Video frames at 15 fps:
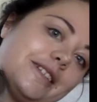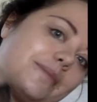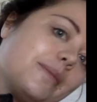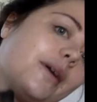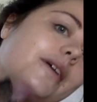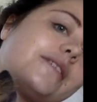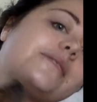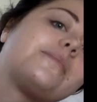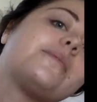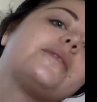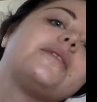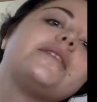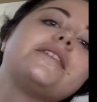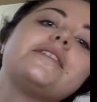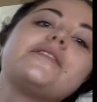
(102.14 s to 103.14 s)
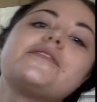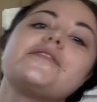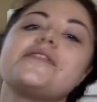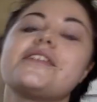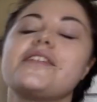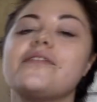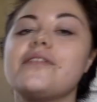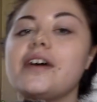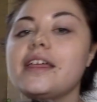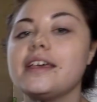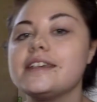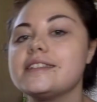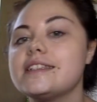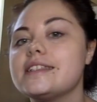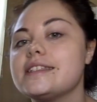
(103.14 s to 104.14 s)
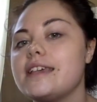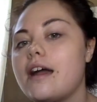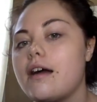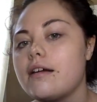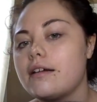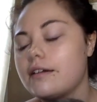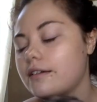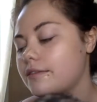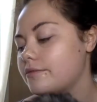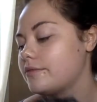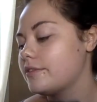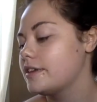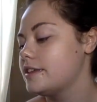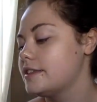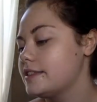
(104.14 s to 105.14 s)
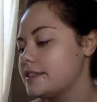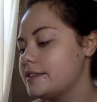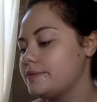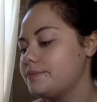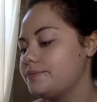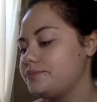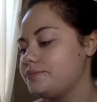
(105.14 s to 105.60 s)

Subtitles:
as possible while he's this young, because